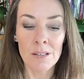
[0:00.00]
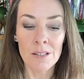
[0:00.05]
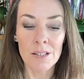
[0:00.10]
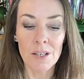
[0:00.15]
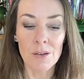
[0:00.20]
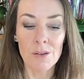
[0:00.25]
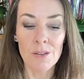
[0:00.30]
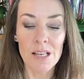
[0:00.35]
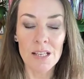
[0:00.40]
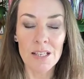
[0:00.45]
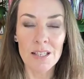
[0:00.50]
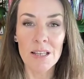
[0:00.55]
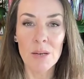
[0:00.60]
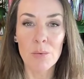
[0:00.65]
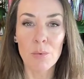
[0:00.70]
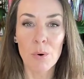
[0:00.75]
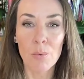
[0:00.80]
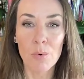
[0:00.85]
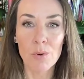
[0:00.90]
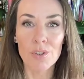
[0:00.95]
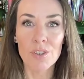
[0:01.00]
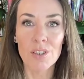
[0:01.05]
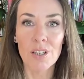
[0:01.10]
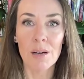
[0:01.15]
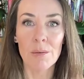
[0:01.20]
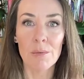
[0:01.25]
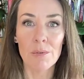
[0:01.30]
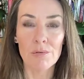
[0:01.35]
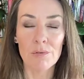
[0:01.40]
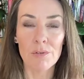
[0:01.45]
So let's see what wants to
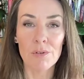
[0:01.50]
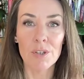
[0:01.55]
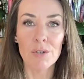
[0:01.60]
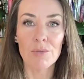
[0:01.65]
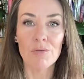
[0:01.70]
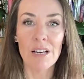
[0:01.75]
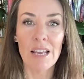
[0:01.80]
come through to